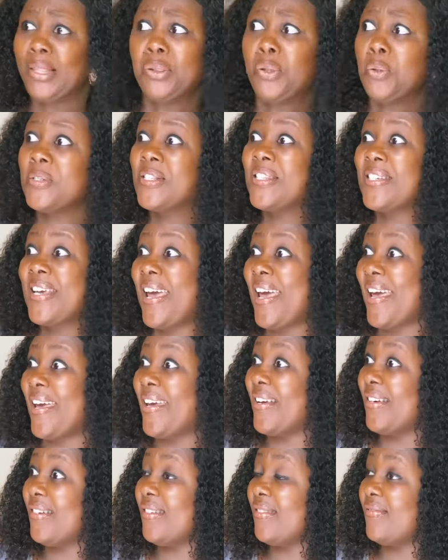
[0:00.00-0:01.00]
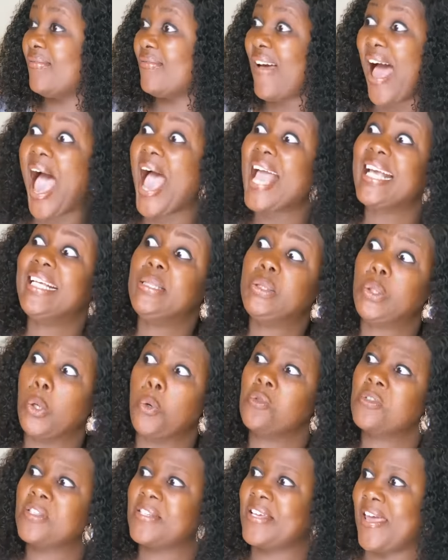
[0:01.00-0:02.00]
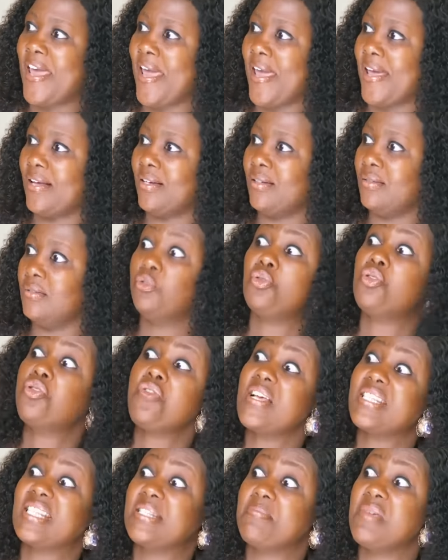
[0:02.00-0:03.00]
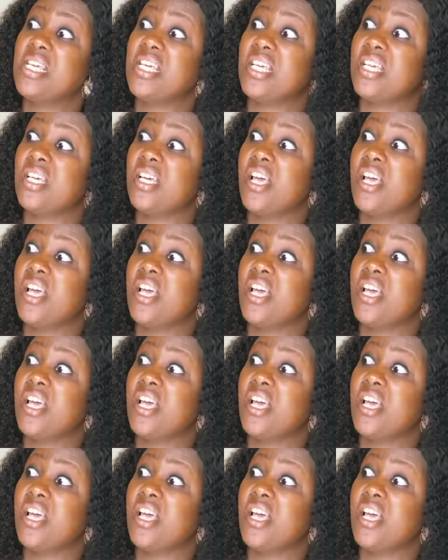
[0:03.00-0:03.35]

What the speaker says: I don't care. I don't care. Trust me.